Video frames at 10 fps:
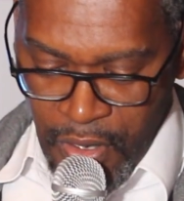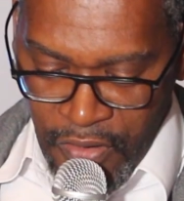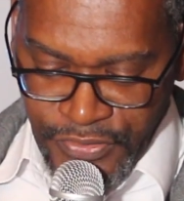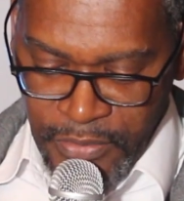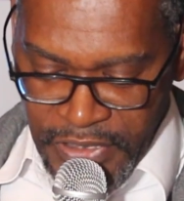
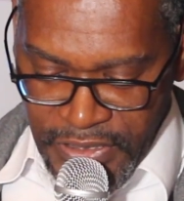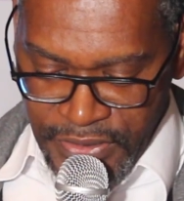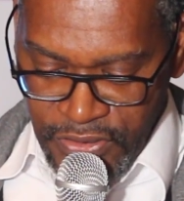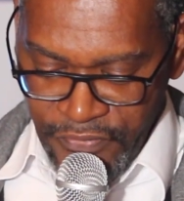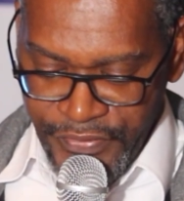of the
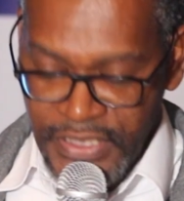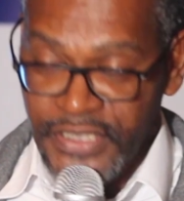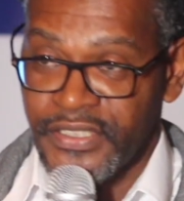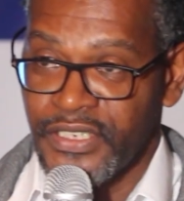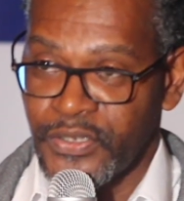Ministry of
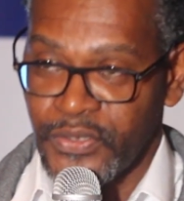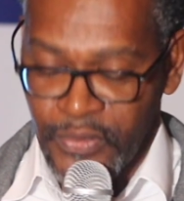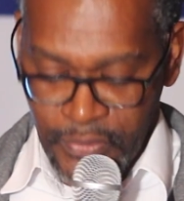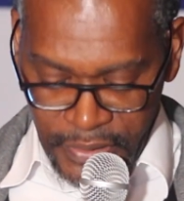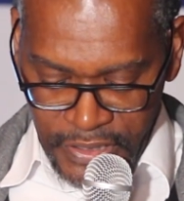Interior